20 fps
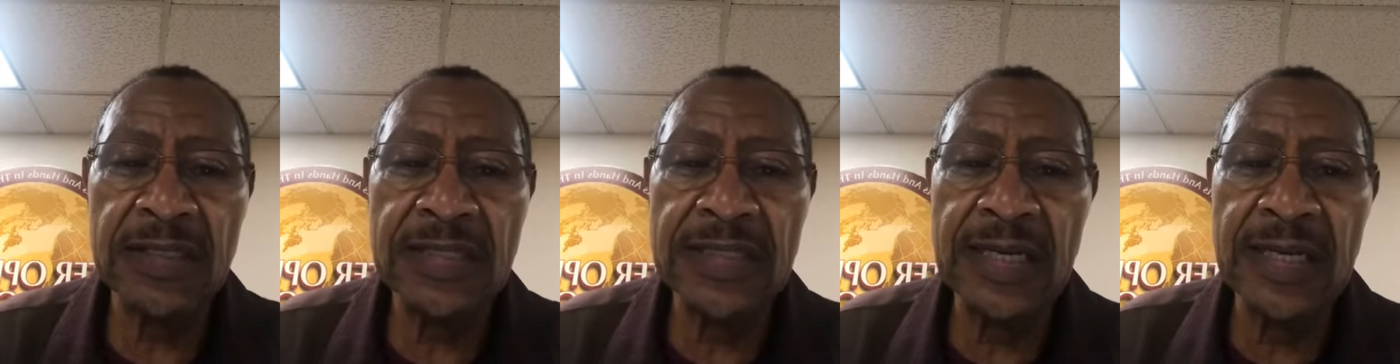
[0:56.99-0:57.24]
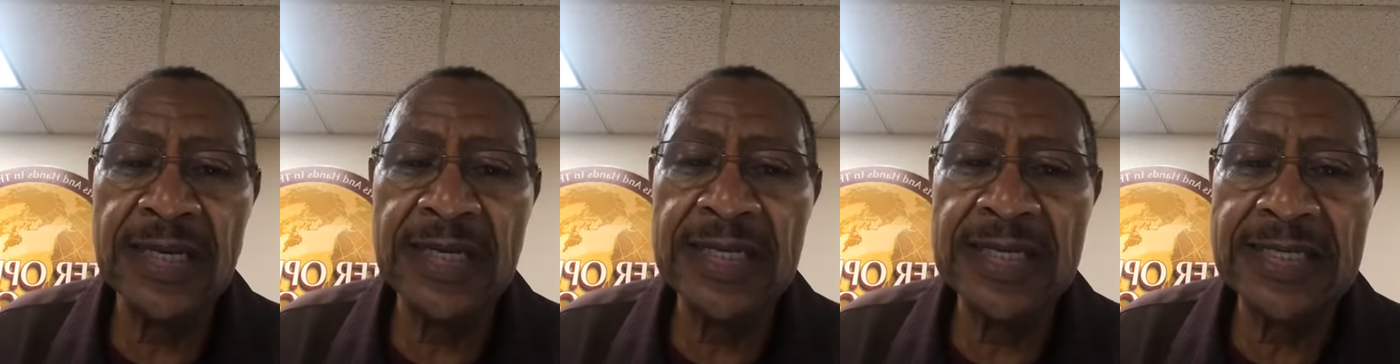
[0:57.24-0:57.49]

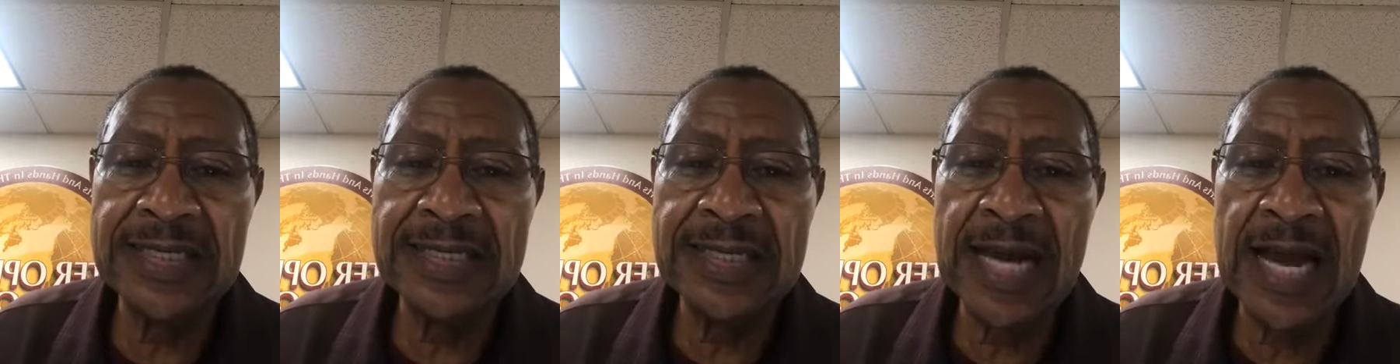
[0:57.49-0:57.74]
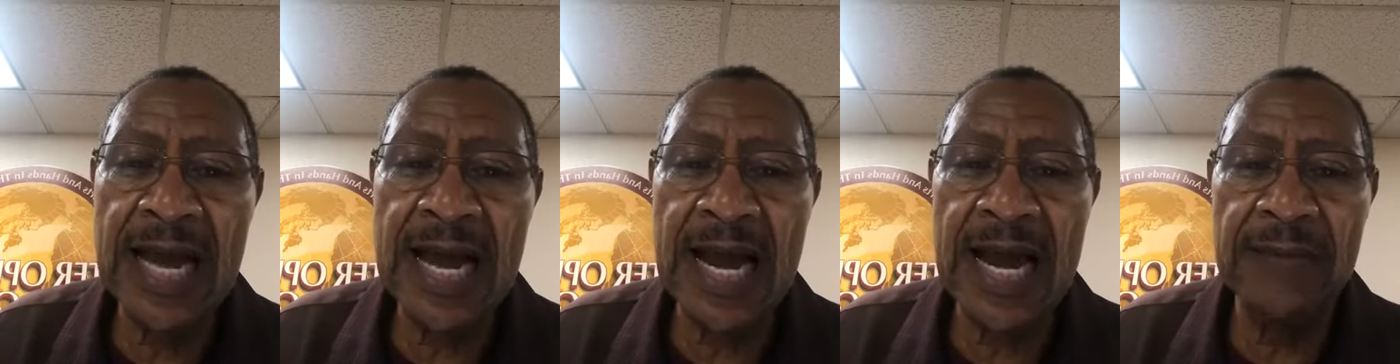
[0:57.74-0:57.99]
delayed
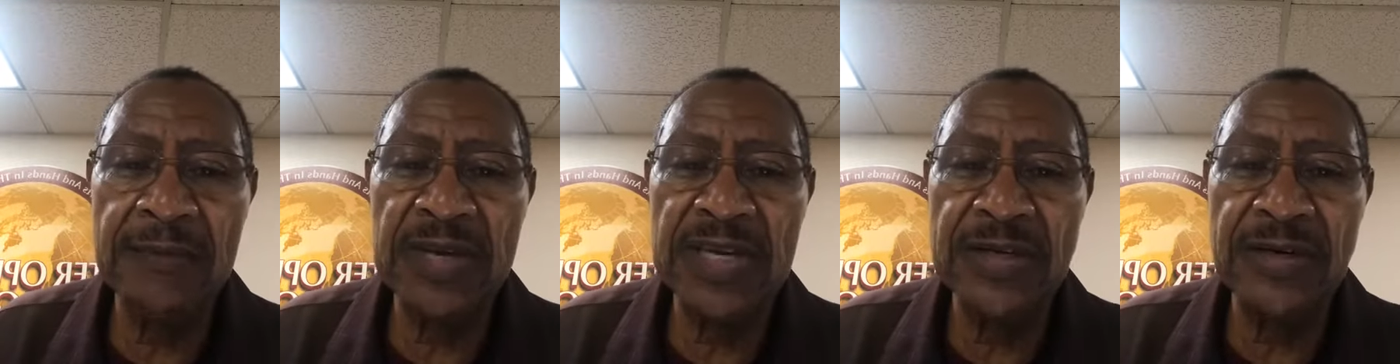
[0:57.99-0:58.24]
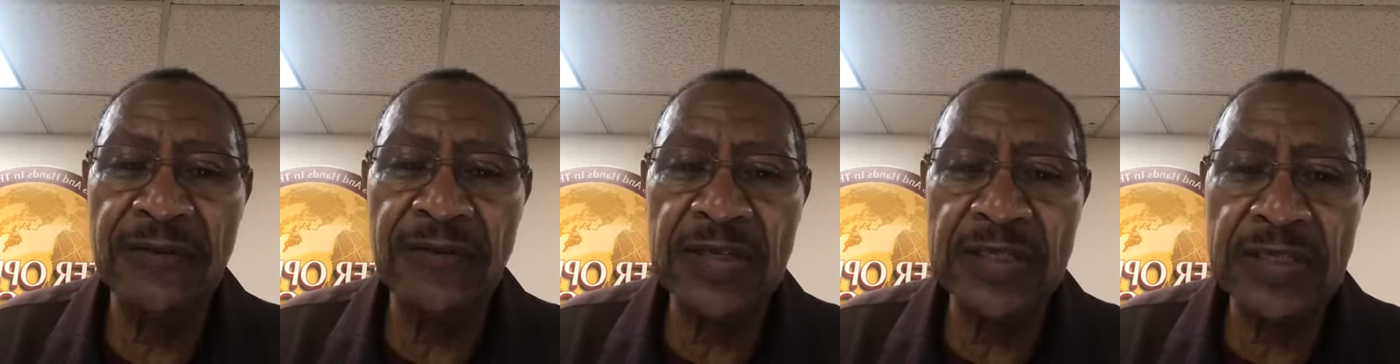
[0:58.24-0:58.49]
time and
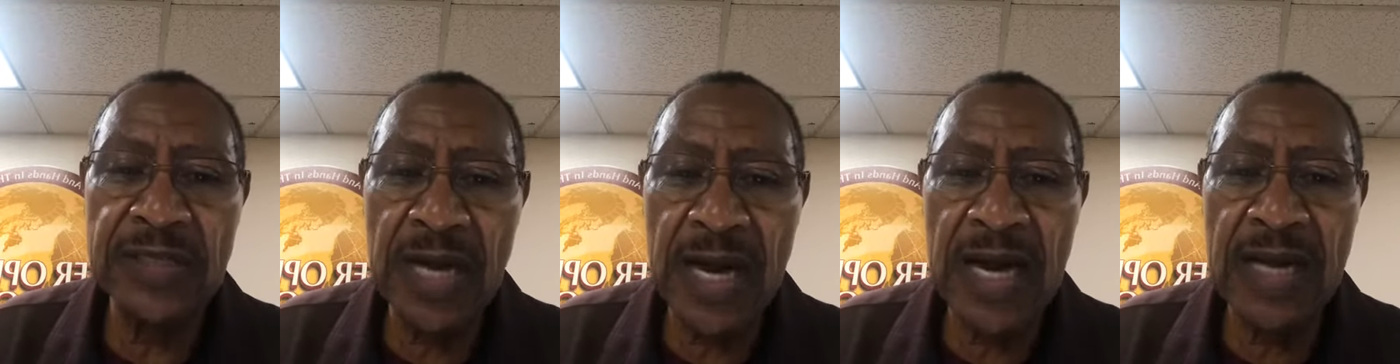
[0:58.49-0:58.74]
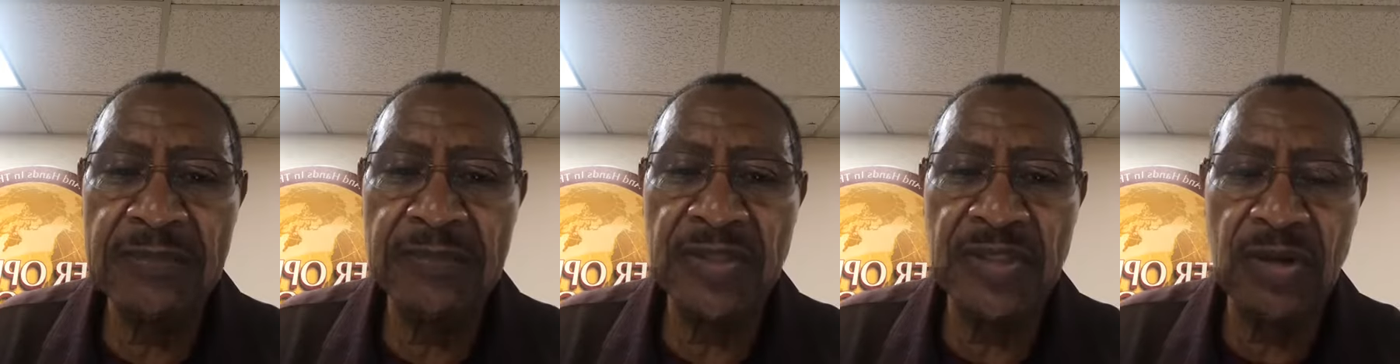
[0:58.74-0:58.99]
different
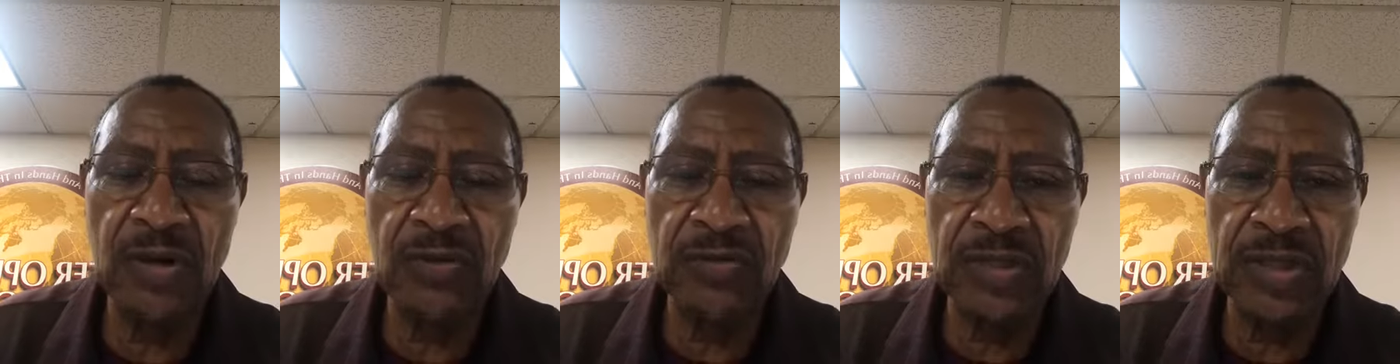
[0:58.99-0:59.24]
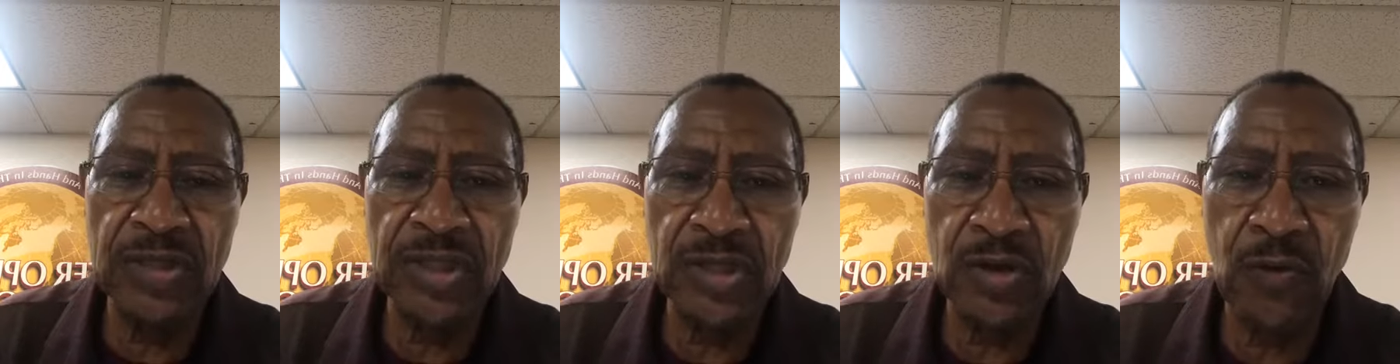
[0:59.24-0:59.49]
time zones
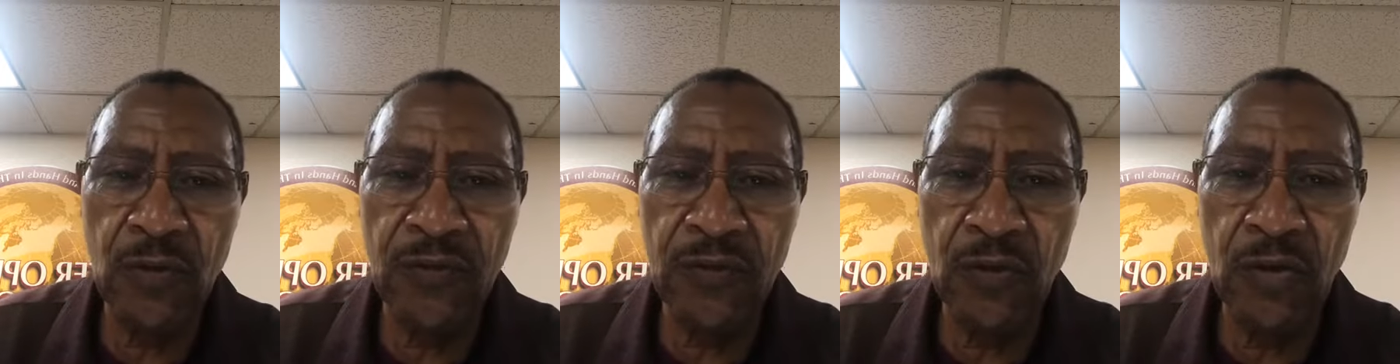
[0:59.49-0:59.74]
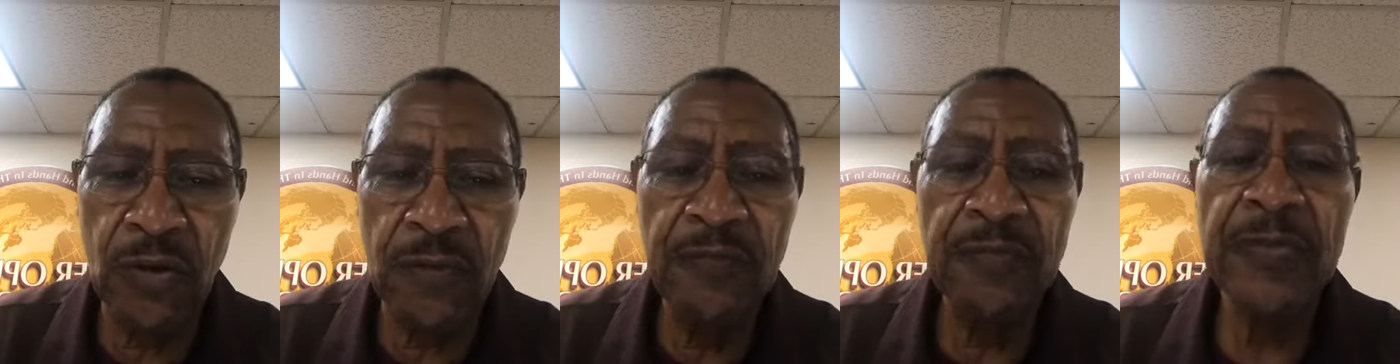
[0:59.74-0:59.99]
and so
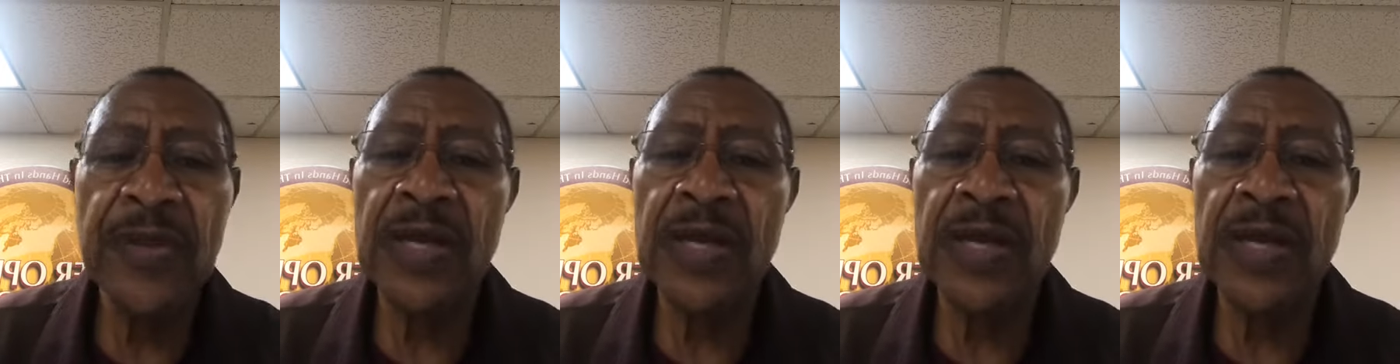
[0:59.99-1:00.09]
forth.